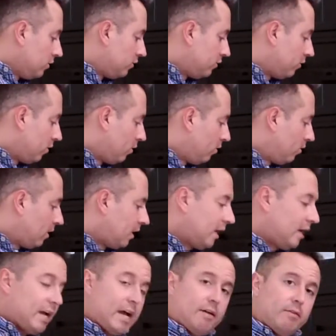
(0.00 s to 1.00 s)
So
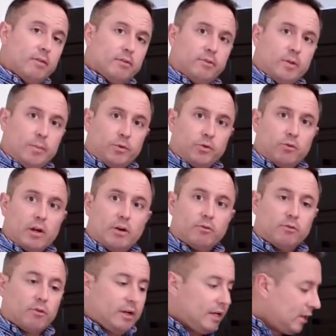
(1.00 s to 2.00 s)
I have it flipped
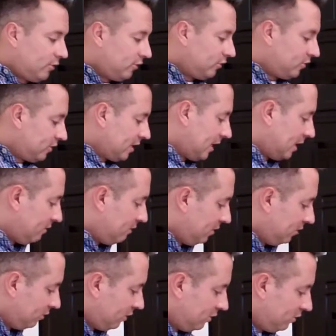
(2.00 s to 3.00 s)
around right now just to kind of
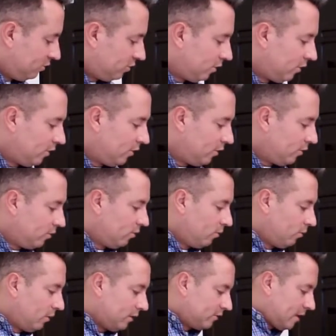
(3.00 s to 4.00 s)
easily show you
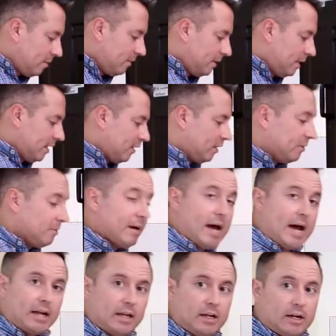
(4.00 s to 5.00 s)
what's coming out of the
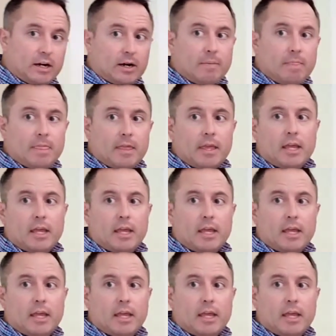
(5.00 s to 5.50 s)
back here.